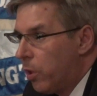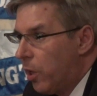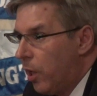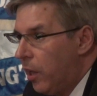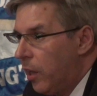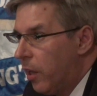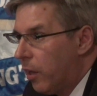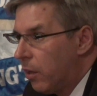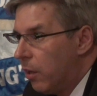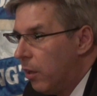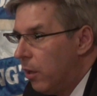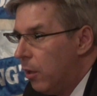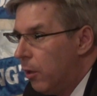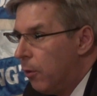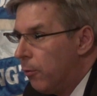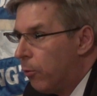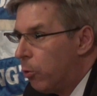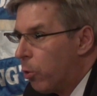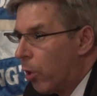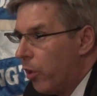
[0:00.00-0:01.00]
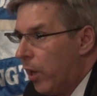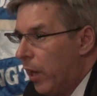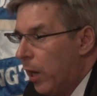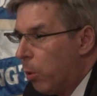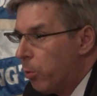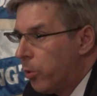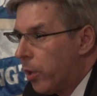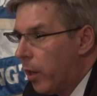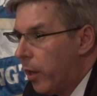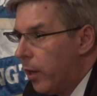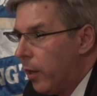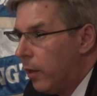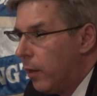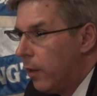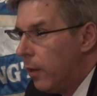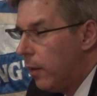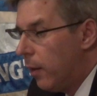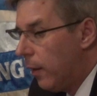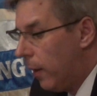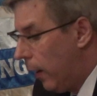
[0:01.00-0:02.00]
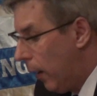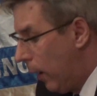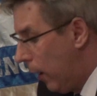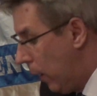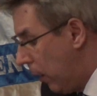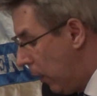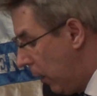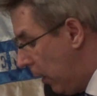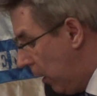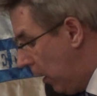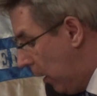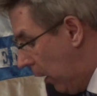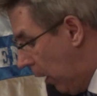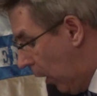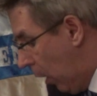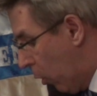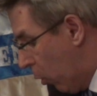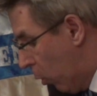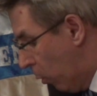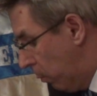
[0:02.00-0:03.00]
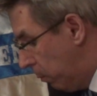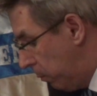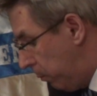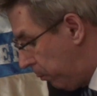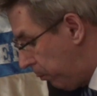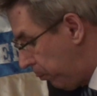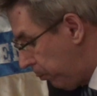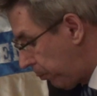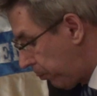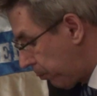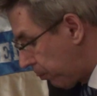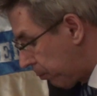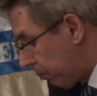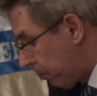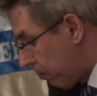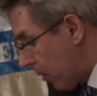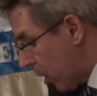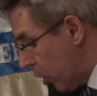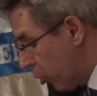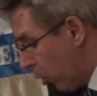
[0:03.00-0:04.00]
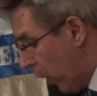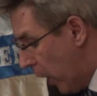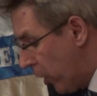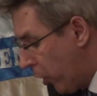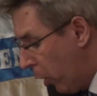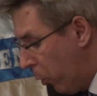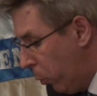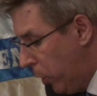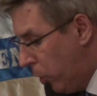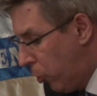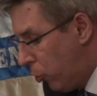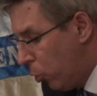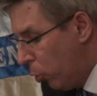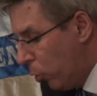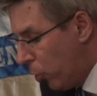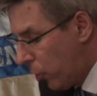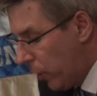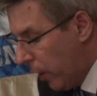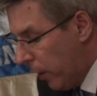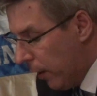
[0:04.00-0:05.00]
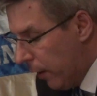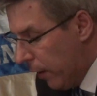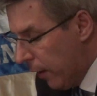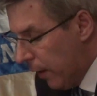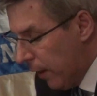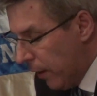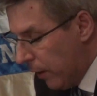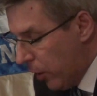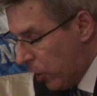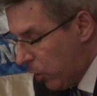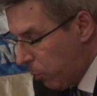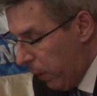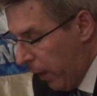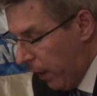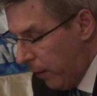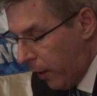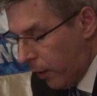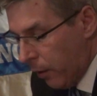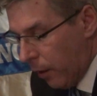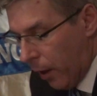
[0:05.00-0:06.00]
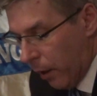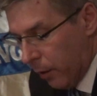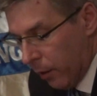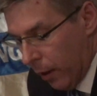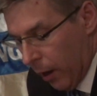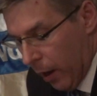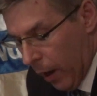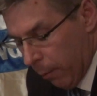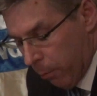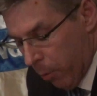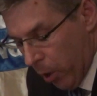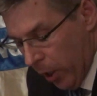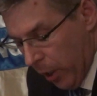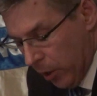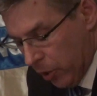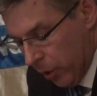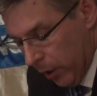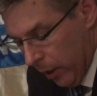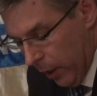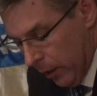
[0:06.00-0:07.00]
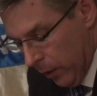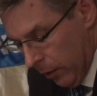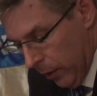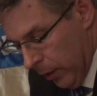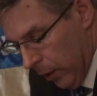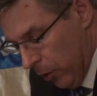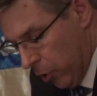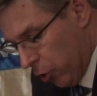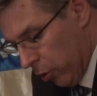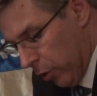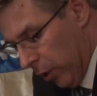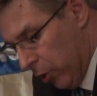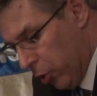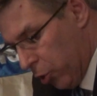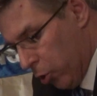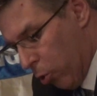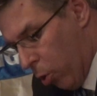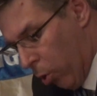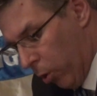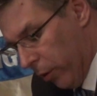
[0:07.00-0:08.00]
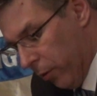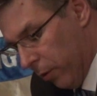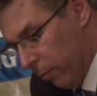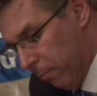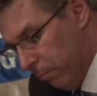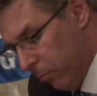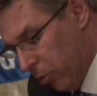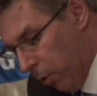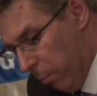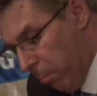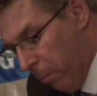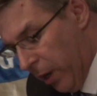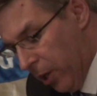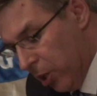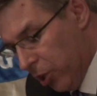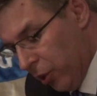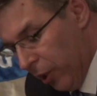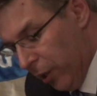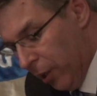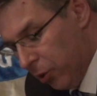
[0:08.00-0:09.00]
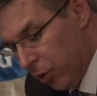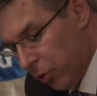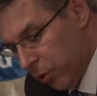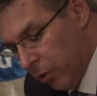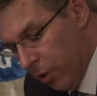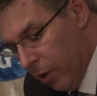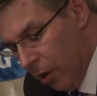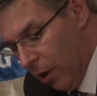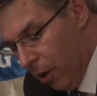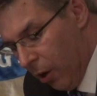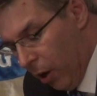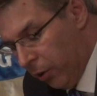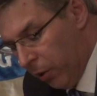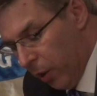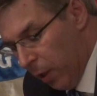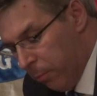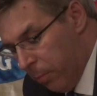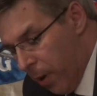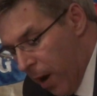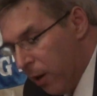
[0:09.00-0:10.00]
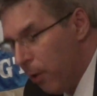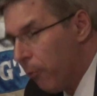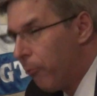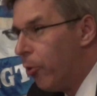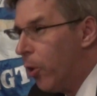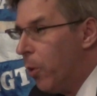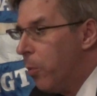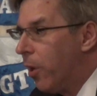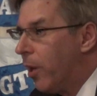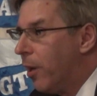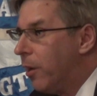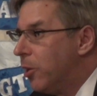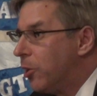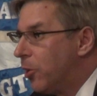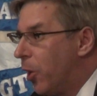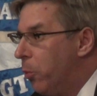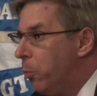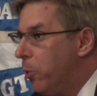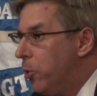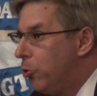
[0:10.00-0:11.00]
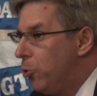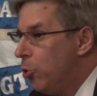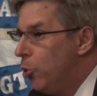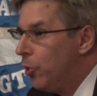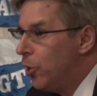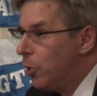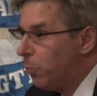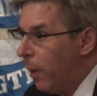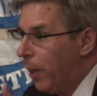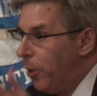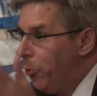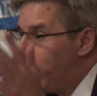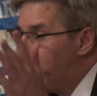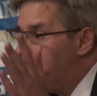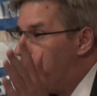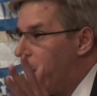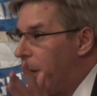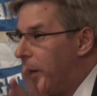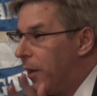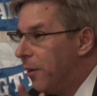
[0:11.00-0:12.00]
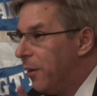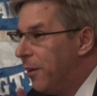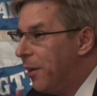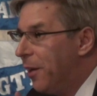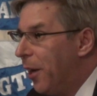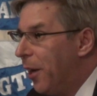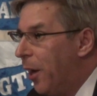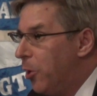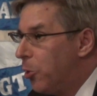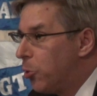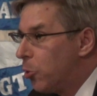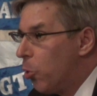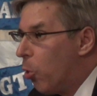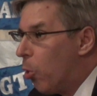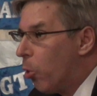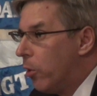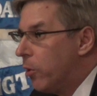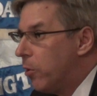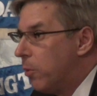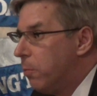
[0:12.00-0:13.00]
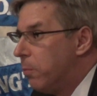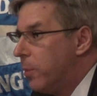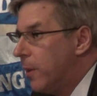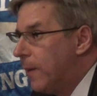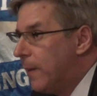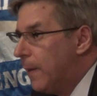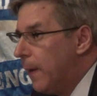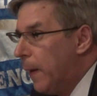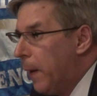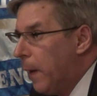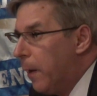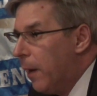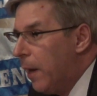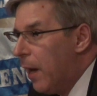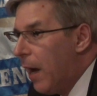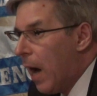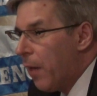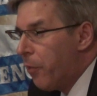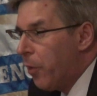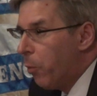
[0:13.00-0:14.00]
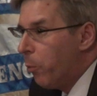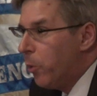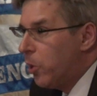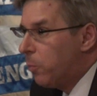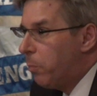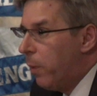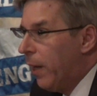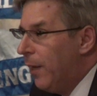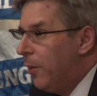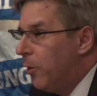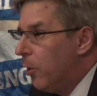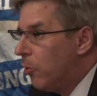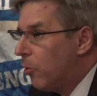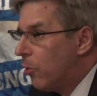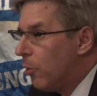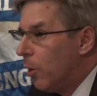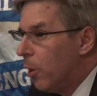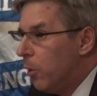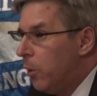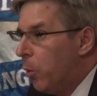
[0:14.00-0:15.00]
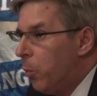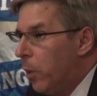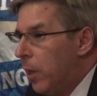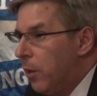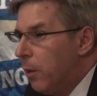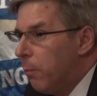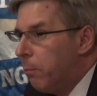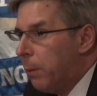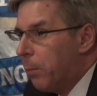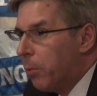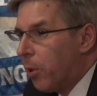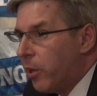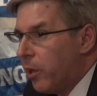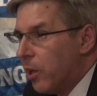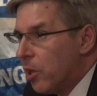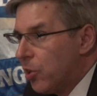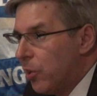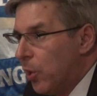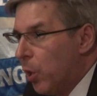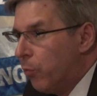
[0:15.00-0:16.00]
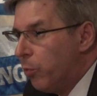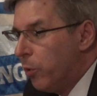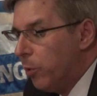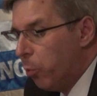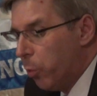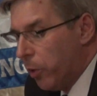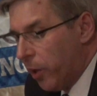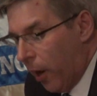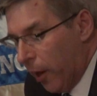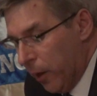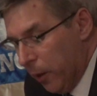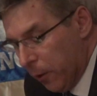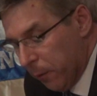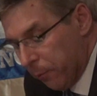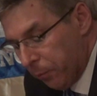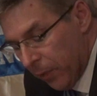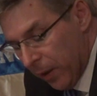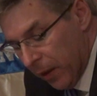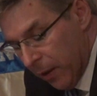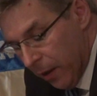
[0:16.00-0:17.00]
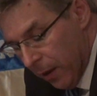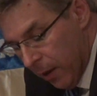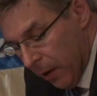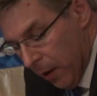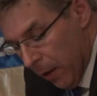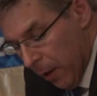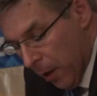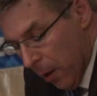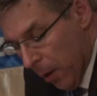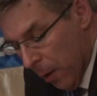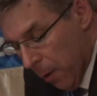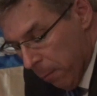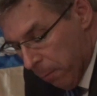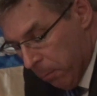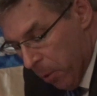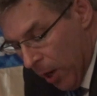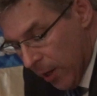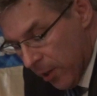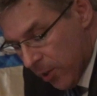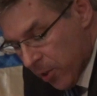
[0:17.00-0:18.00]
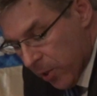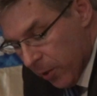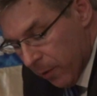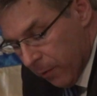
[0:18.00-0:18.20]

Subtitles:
care for the elderly at home. So that's how we choose to spend our money in Scotland. Some might say it's under the Barnett formula, that's how we choose to spend your money in Scotland. But I think we spend it in the way that people like yourself would like. But